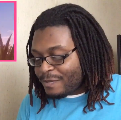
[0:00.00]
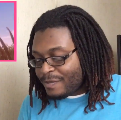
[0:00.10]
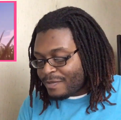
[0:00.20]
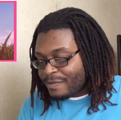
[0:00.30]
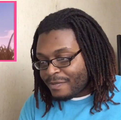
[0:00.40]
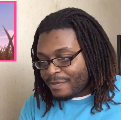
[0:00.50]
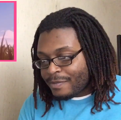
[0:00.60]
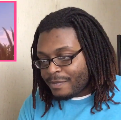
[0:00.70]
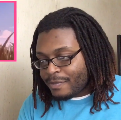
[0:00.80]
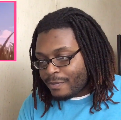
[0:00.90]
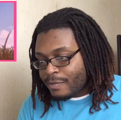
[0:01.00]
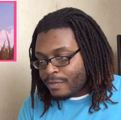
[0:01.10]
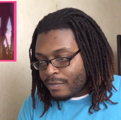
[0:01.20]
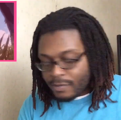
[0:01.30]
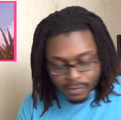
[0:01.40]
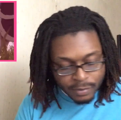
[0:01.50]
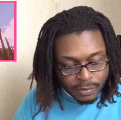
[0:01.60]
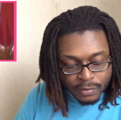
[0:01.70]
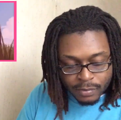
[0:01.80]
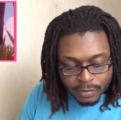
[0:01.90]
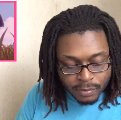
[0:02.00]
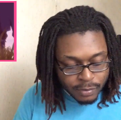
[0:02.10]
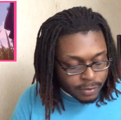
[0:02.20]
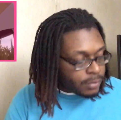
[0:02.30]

Nothing is said.